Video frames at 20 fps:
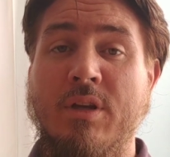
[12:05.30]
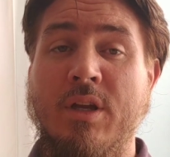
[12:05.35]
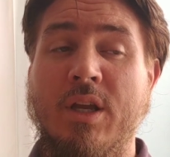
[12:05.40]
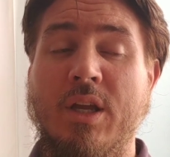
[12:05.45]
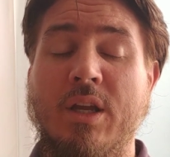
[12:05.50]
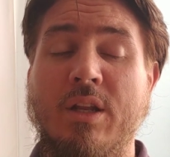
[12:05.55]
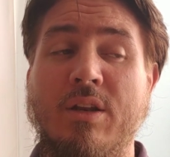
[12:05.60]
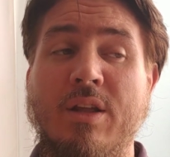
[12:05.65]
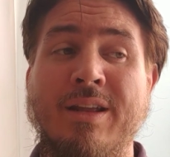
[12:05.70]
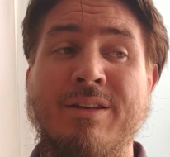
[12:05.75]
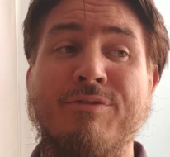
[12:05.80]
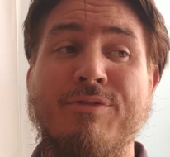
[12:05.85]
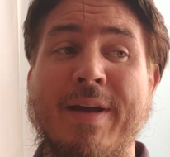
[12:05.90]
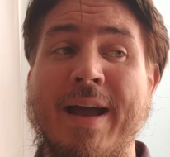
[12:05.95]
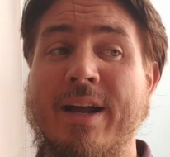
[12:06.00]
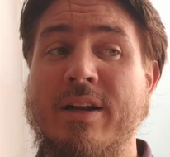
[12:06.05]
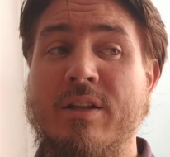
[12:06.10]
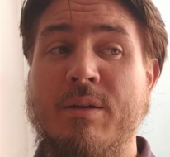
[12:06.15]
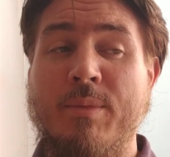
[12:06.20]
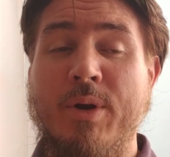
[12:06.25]
And in
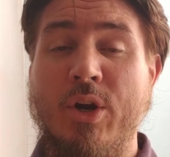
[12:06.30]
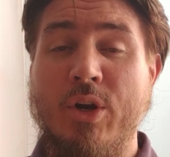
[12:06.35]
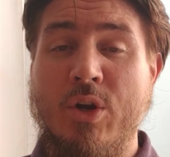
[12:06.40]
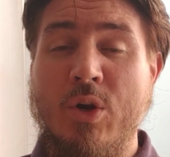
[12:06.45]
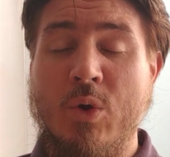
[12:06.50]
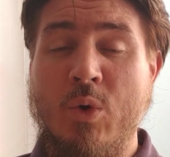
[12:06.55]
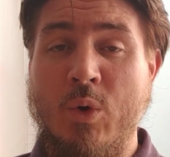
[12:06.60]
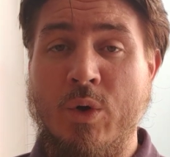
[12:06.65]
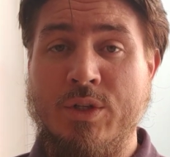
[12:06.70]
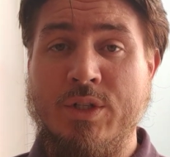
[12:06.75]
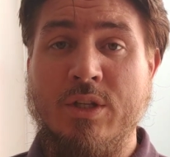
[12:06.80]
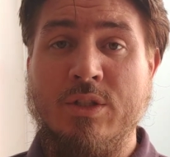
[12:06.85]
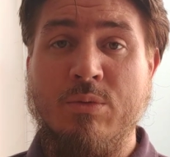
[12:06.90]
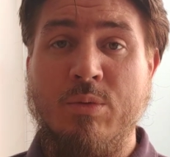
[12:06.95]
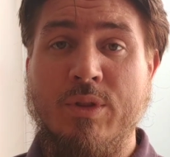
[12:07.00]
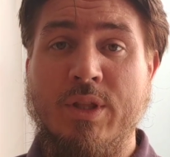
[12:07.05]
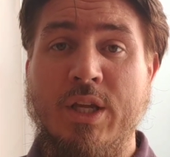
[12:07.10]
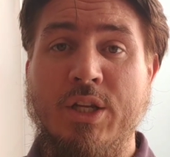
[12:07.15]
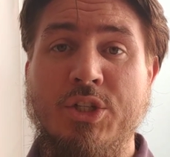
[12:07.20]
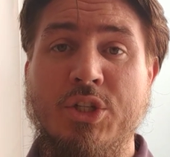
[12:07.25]
fact, American courts,
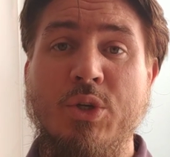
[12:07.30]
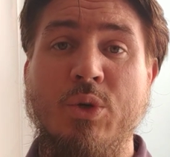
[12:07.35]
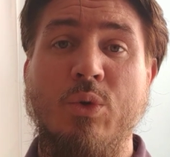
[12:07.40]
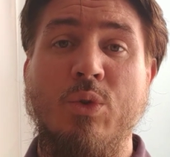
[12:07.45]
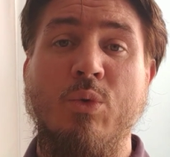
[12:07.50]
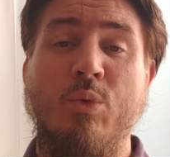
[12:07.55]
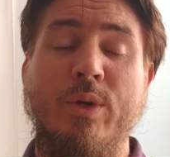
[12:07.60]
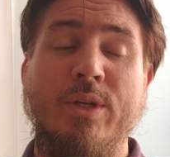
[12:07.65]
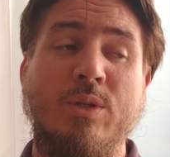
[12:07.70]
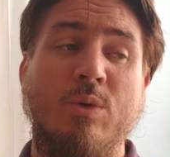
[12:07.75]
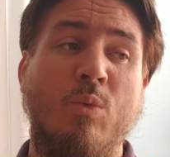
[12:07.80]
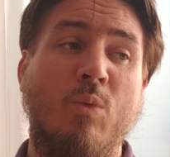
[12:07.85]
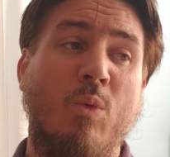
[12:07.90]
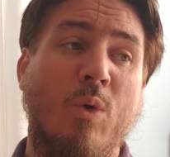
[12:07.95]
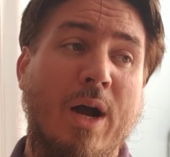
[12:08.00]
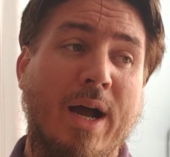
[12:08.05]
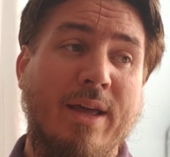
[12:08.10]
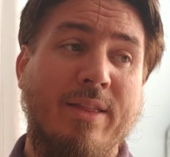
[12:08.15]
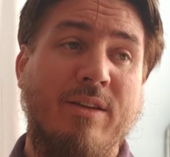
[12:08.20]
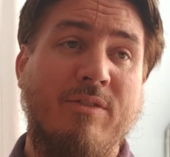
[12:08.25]
that's what they do. The reason
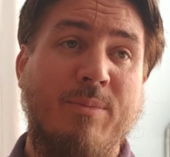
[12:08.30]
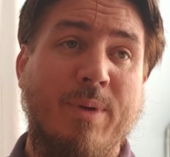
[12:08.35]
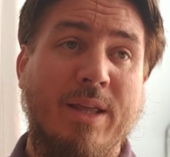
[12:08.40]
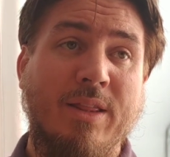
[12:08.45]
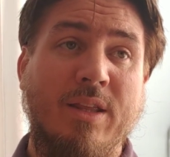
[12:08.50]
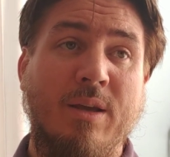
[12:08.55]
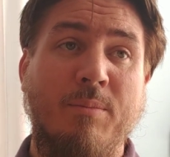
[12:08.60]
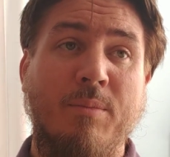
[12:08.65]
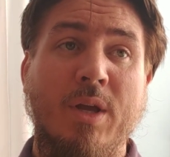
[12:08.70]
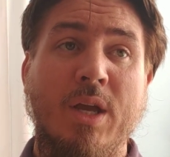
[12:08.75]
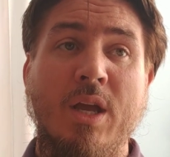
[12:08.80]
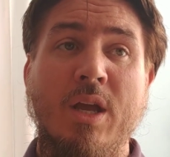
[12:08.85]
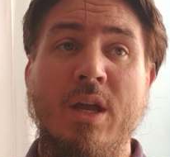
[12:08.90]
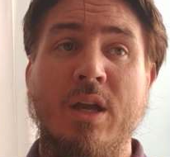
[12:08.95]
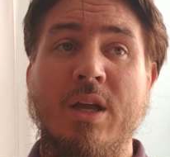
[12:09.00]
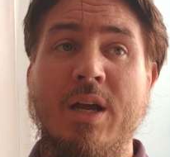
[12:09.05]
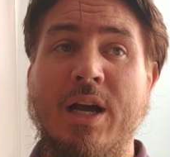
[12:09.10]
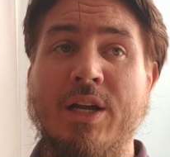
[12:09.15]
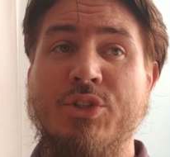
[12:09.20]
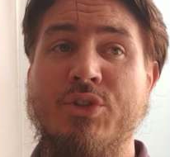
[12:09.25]
why they've made them
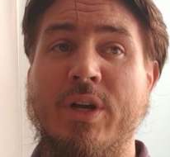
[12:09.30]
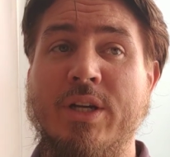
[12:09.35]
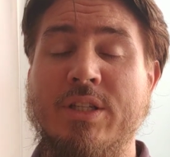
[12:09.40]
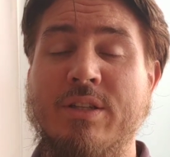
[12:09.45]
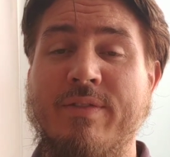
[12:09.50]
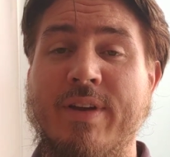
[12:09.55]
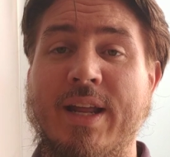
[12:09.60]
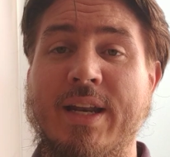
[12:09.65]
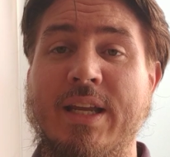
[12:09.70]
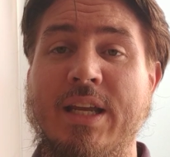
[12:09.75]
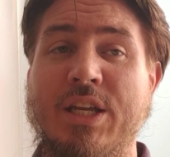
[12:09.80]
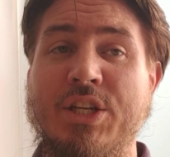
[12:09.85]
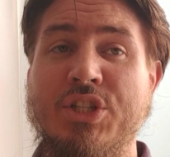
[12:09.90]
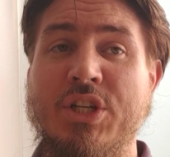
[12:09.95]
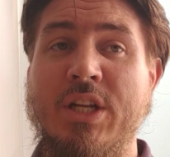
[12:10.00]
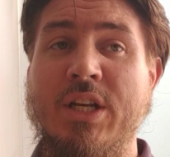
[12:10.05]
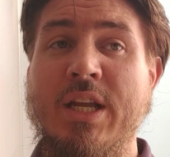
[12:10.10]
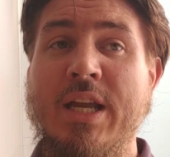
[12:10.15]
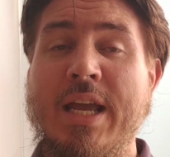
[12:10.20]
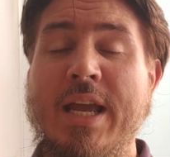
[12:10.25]
contracts of
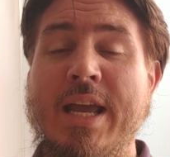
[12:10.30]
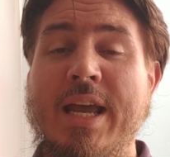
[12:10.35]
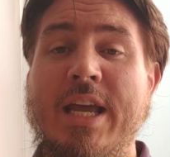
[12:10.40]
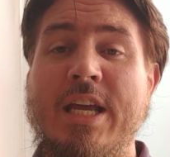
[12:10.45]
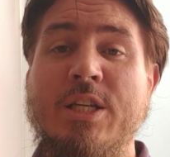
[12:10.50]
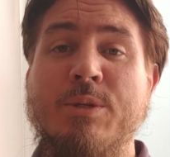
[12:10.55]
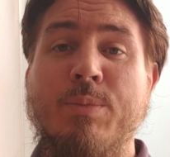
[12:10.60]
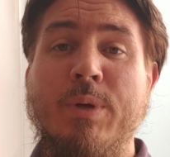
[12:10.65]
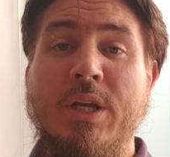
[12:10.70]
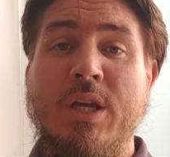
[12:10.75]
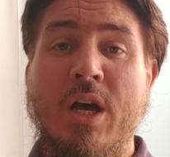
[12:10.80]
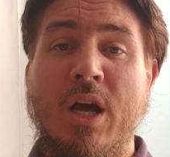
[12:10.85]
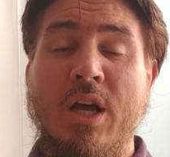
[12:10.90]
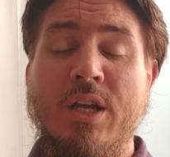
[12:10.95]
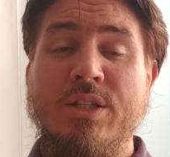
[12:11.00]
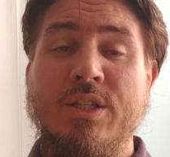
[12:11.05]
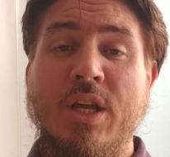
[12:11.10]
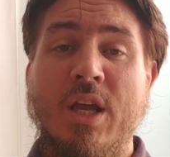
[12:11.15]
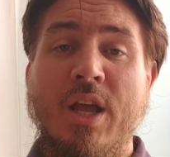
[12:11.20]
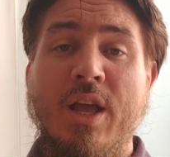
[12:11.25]
adhesion is
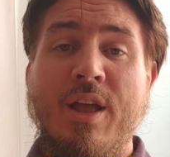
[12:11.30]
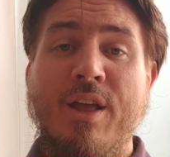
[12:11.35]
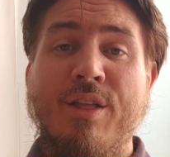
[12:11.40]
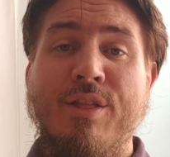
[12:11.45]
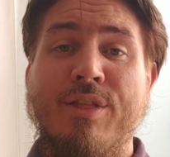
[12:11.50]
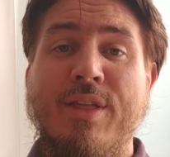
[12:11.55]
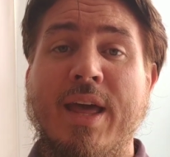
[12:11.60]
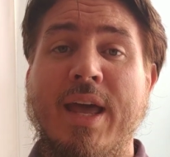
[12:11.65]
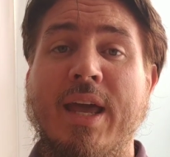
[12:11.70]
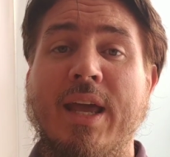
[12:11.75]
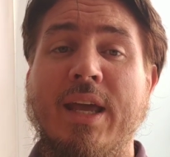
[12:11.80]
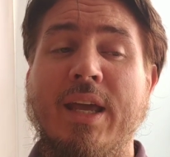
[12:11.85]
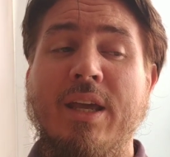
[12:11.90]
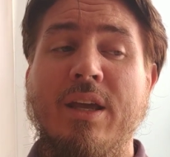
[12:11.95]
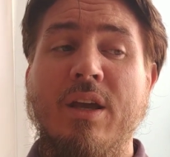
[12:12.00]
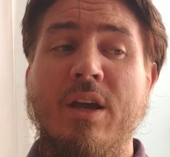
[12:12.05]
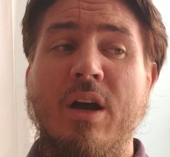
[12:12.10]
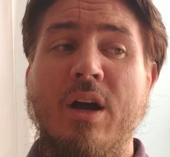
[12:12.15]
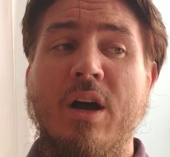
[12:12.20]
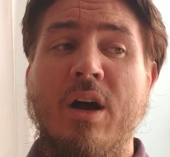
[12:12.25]
because they
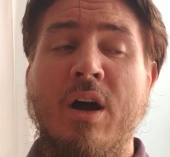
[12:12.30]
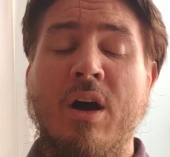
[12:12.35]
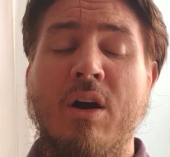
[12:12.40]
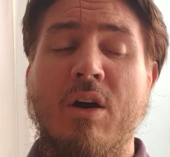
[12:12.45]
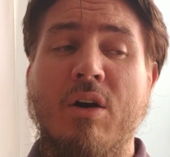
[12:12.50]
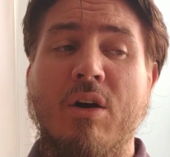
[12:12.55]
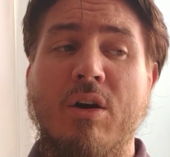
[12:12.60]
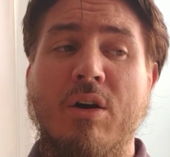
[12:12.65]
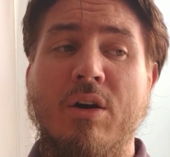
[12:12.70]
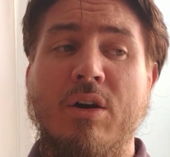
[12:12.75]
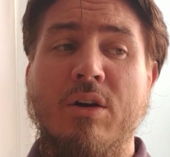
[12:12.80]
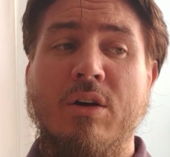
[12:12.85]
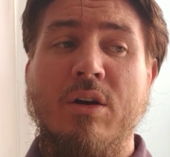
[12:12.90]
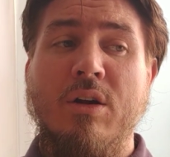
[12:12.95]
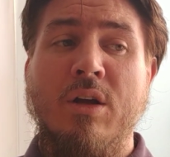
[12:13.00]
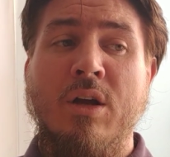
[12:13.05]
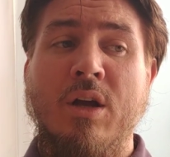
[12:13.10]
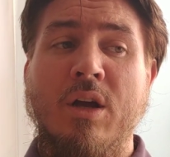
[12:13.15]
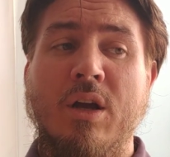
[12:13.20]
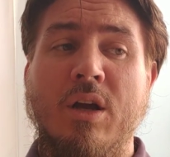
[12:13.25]
are,
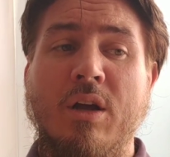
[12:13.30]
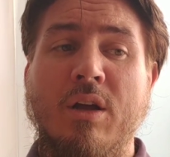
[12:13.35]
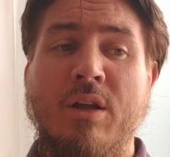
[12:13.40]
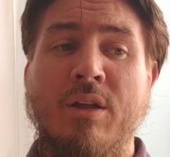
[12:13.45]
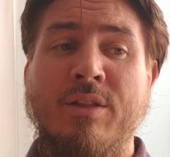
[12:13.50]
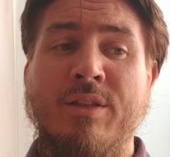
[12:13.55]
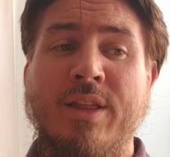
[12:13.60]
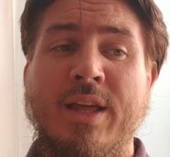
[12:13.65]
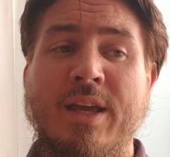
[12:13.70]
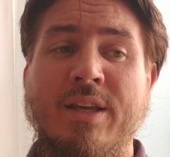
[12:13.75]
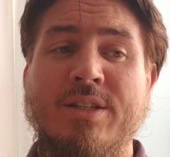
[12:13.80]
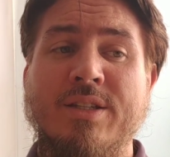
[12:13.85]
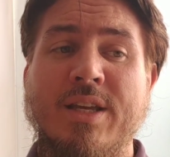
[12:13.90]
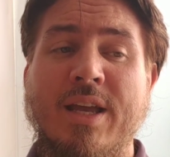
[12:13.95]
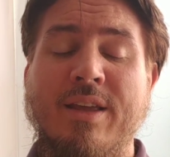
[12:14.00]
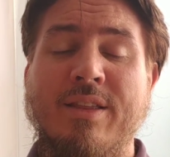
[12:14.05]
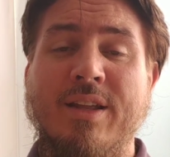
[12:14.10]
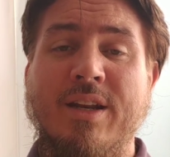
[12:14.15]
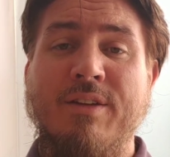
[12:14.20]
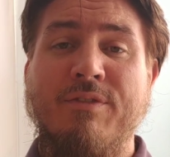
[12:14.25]
uh, they
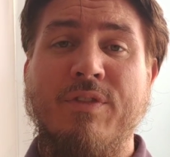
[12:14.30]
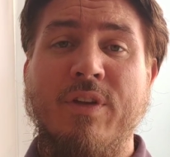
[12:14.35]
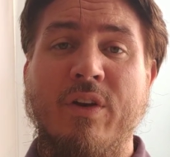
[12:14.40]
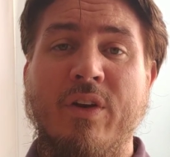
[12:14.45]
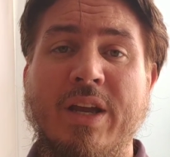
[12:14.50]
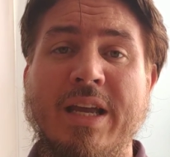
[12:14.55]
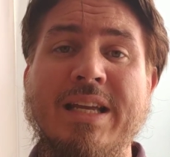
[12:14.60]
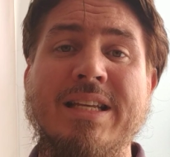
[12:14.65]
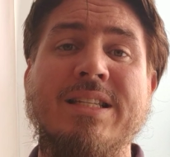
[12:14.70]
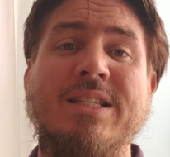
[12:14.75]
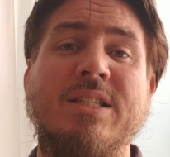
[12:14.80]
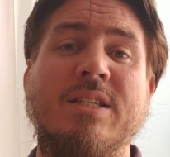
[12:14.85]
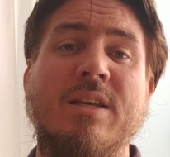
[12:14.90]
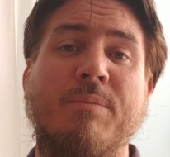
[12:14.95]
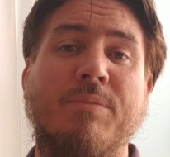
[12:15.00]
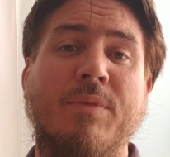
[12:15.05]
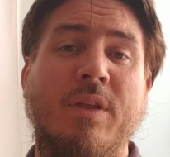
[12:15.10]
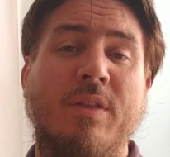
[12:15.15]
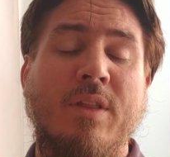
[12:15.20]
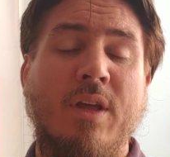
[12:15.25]
say that if there is
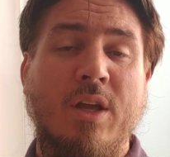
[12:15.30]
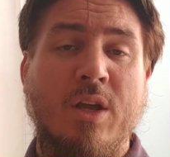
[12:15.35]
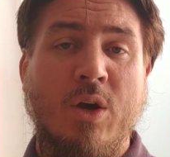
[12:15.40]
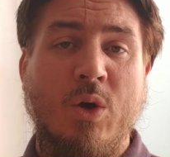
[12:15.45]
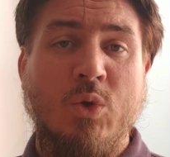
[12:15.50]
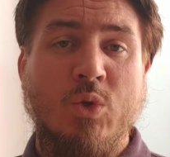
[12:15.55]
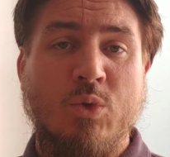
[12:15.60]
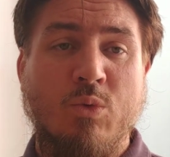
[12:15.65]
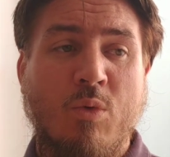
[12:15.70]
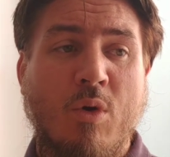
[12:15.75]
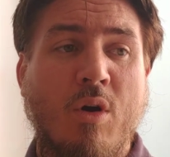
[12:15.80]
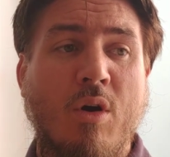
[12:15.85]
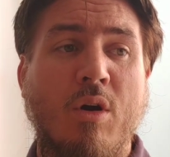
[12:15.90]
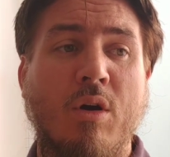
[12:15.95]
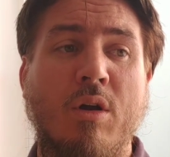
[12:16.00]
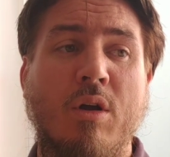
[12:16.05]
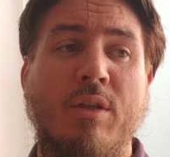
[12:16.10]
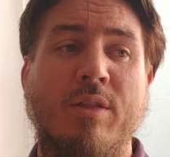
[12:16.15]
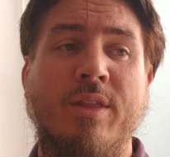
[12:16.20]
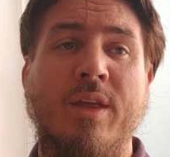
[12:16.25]
something that goes
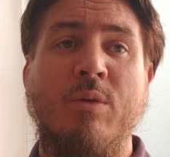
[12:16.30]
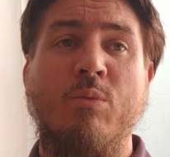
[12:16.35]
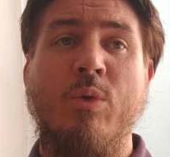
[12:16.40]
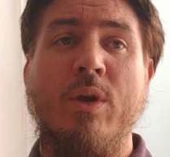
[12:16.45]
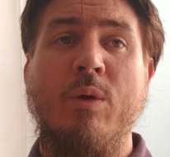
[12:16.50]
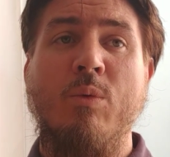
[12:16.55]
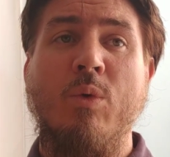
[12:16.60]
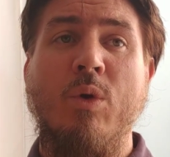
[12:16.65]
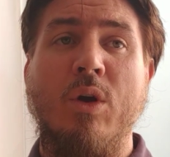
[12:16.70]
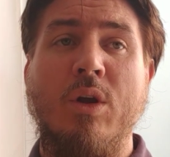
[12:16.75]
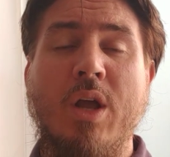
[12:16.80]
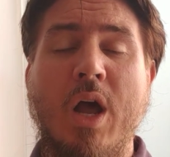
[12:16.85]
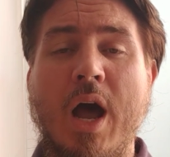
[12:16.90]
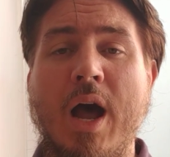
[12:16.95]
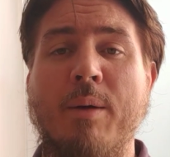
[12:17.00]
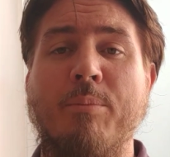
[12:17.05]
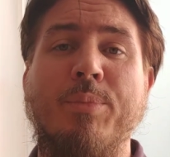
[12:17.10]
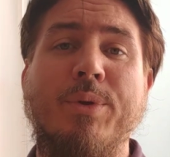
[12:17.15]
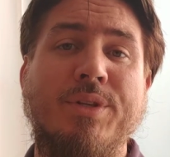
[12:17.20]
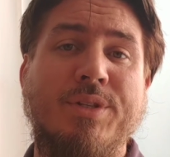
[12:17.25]
wrong, then we will
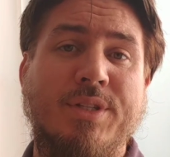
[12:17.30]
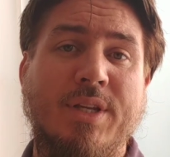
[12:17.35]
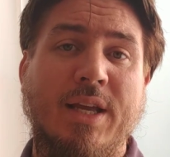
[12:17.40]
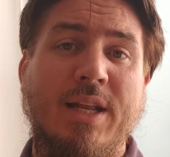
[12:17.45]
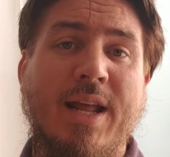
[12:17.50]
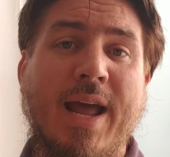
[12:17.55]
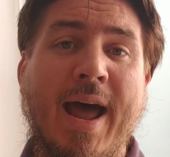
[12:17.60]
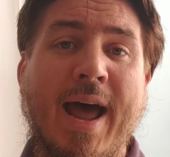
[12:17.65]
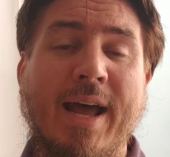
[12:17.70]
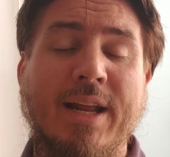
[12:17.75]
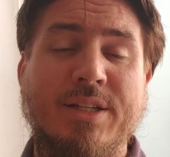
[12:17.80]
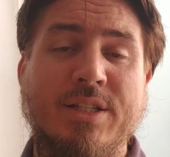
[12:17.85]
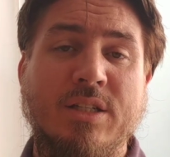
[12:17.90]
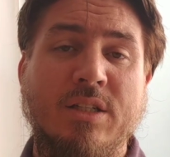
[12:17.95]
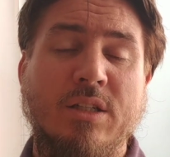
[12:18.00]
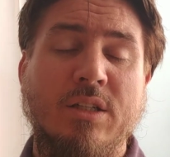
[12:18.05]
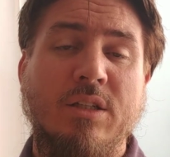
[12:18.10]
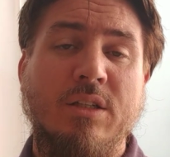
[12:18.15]
compensate at,